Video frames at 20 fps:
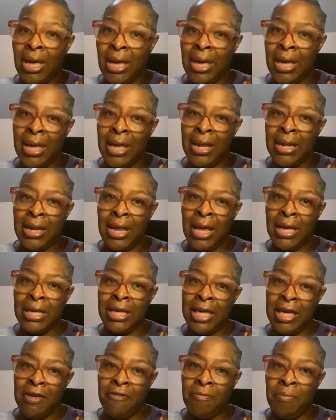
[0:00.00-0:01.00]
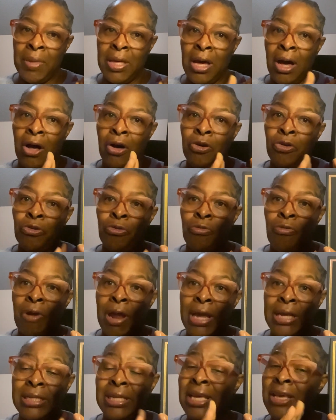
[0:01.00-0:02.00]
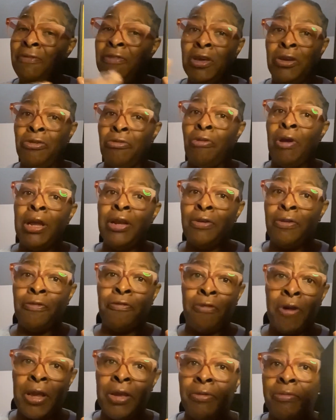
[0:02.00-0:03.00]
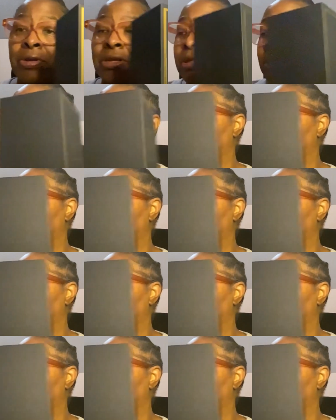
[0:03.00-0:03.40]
and give me a great, even greater fragrance.